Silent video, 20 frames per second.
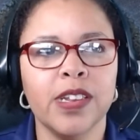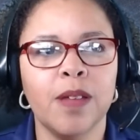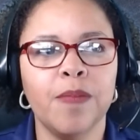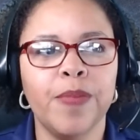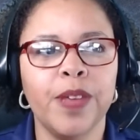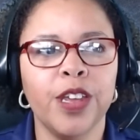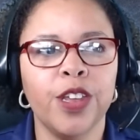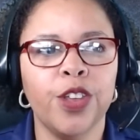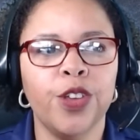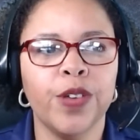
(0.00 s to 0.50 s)

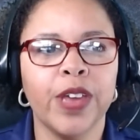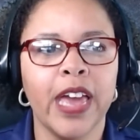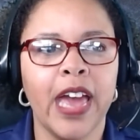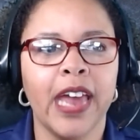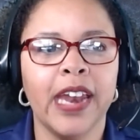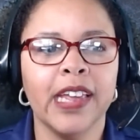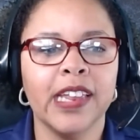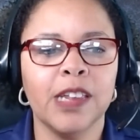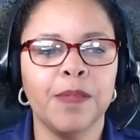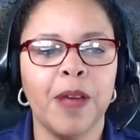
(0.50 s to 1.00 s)
something, you
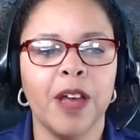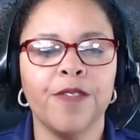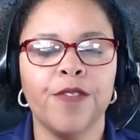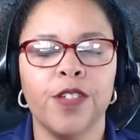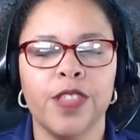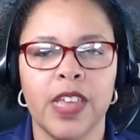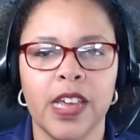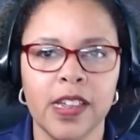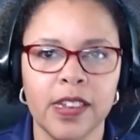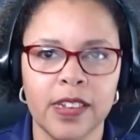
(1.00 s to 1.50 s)
can't expect
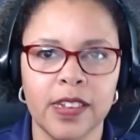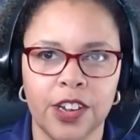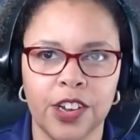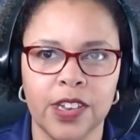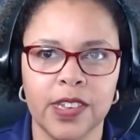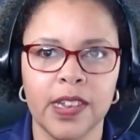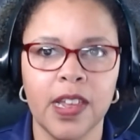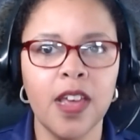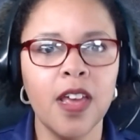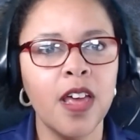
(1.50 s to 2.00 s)
for things to
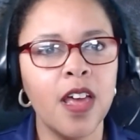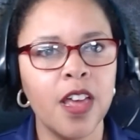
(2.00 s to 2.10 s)
just,